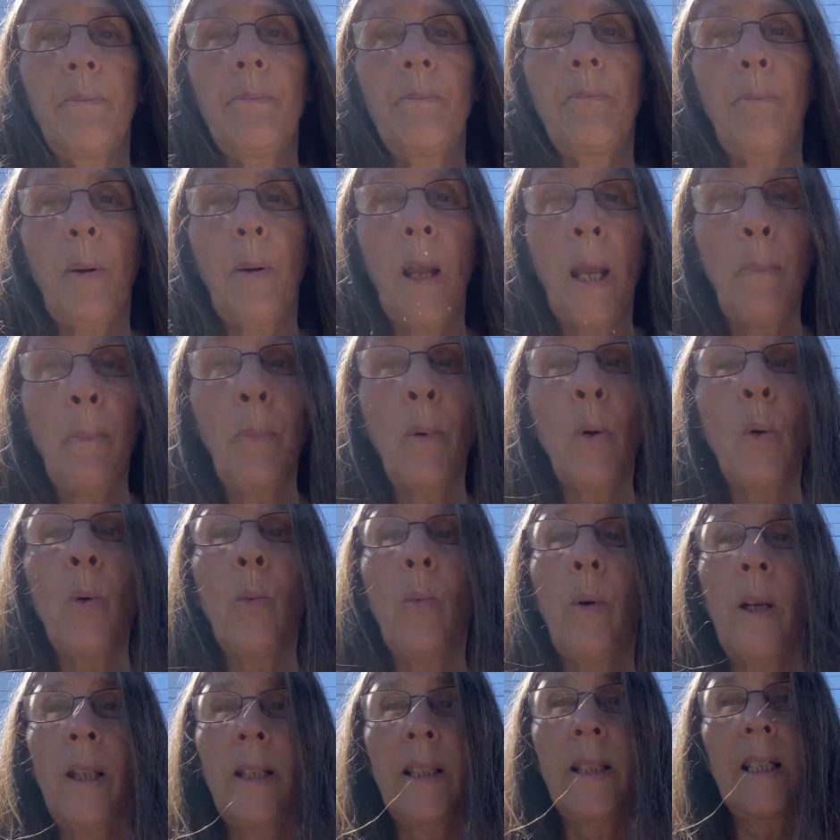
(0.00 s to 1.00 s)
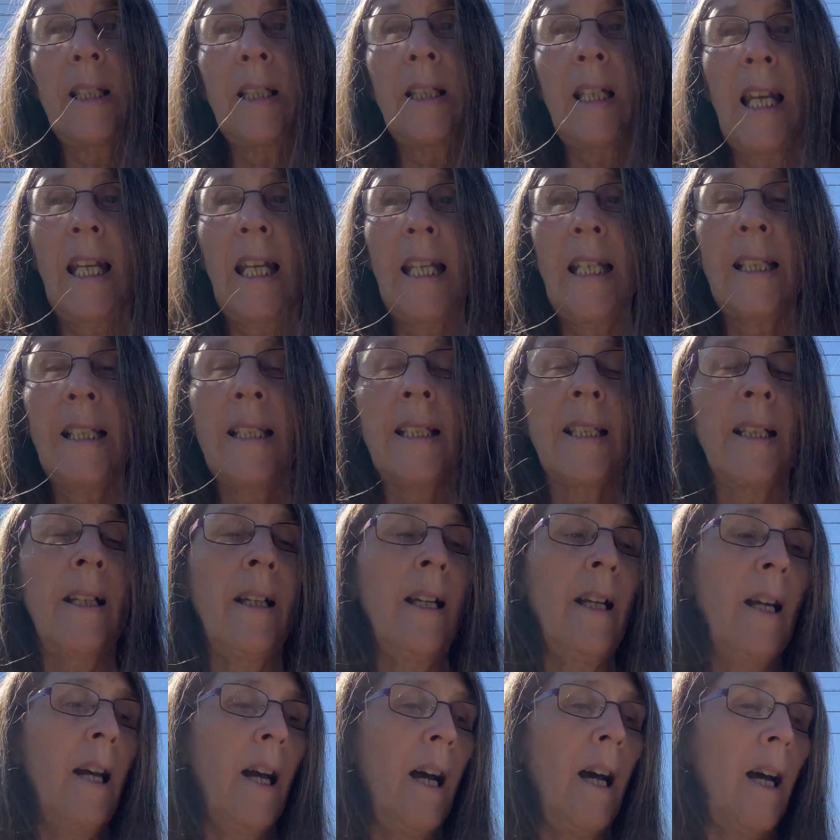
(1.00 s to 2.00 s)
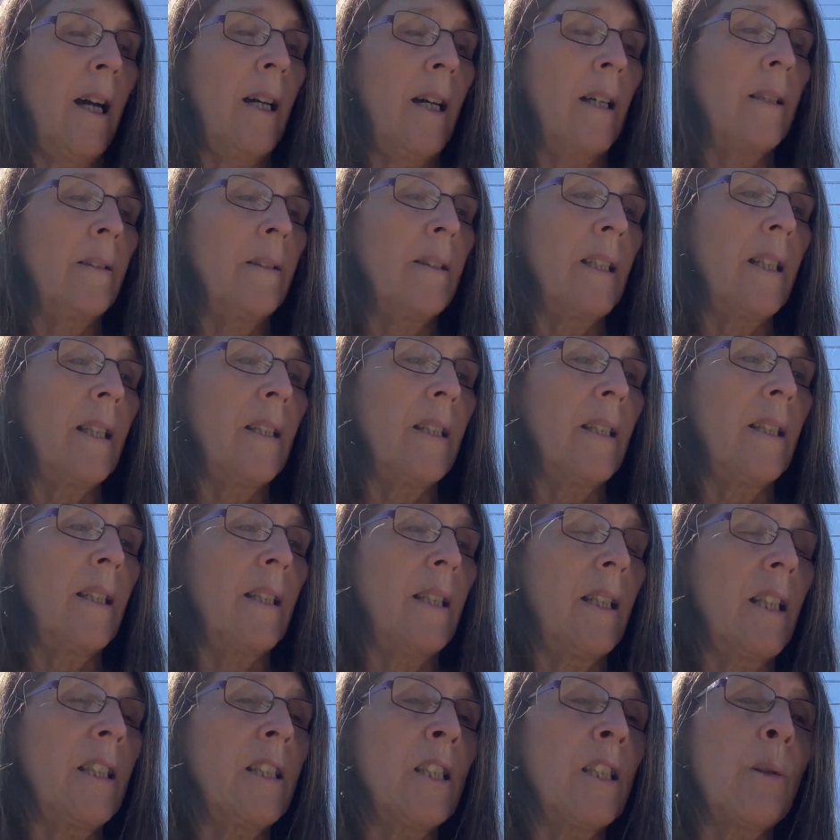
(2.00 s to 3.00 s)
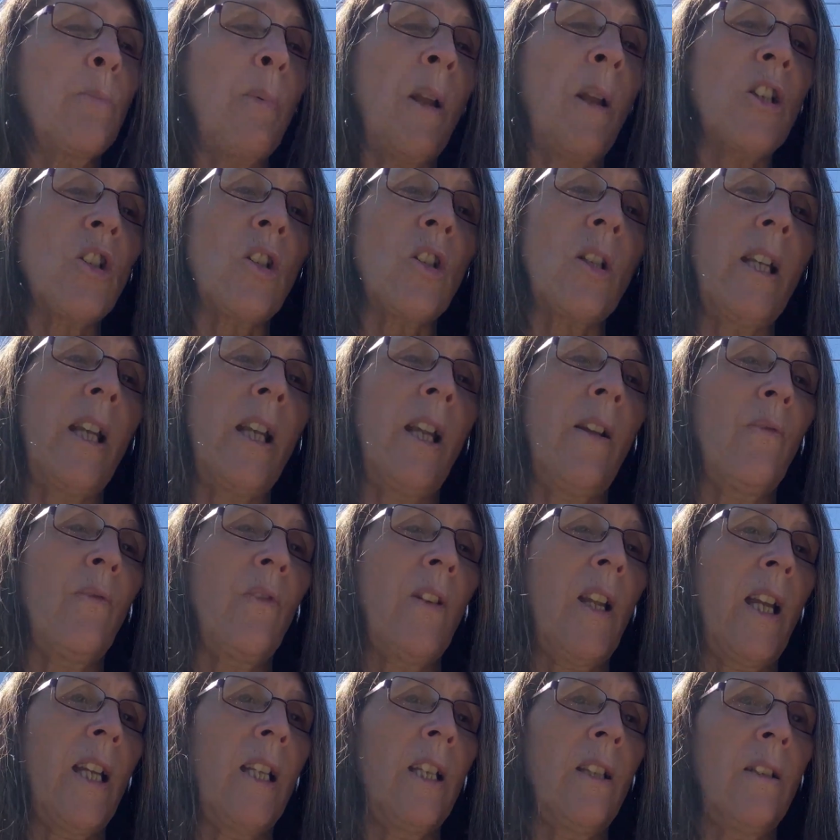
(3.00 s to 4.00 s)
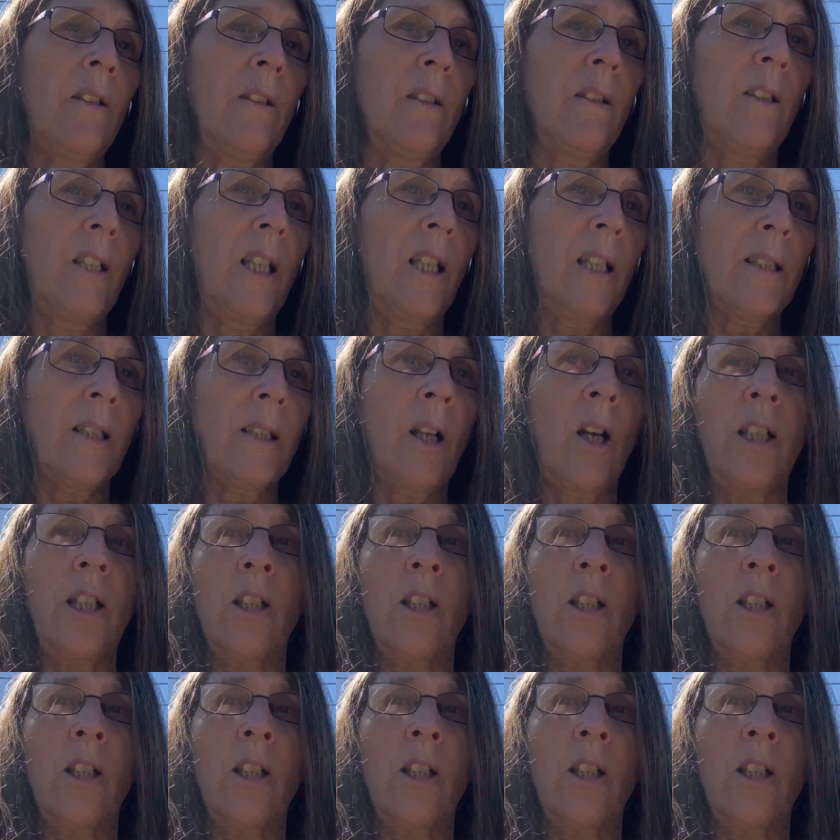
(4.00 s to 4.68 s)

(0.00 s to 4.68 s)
people with snakes, especially if they decide